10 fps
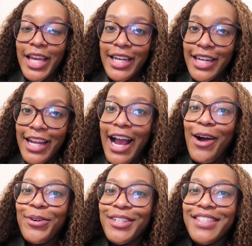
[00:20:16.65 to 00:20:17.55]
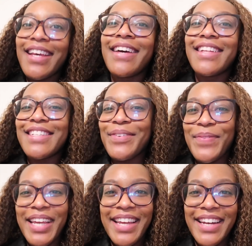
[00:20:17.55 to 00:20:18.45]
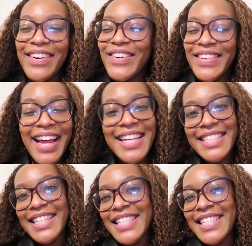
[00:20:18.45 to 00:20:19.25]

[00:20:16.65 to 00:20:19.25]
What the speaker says: editing hours to make it all nice and